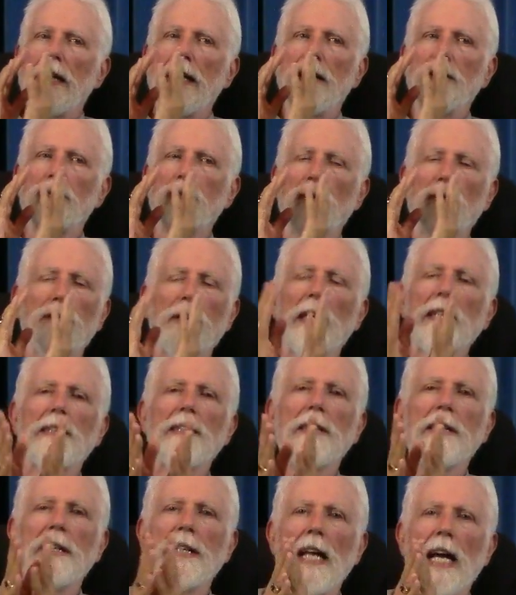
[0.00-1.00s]
It's
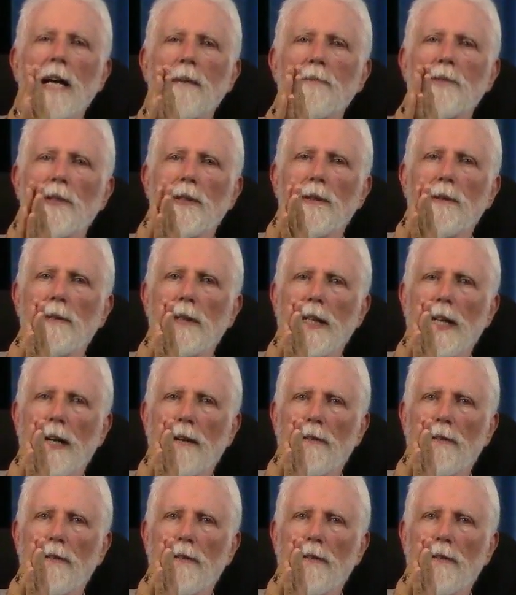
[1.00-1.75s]
reflected in absolutely